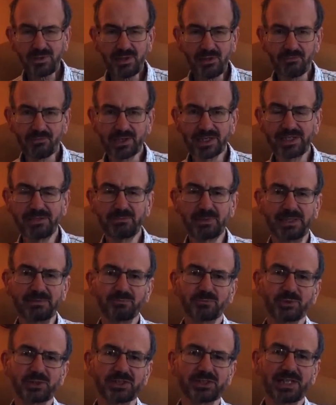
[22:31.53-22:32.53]
Forgive me,
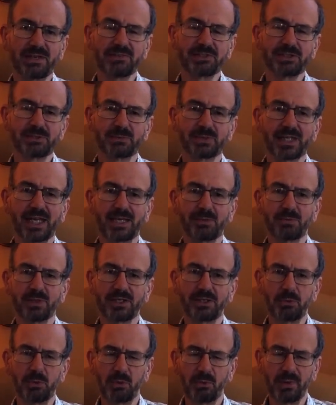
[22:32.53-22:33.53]
just having some cake while
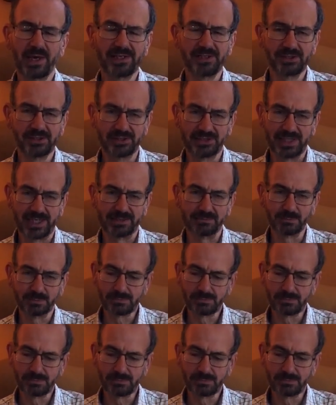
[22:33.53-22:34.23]
you were away doing that.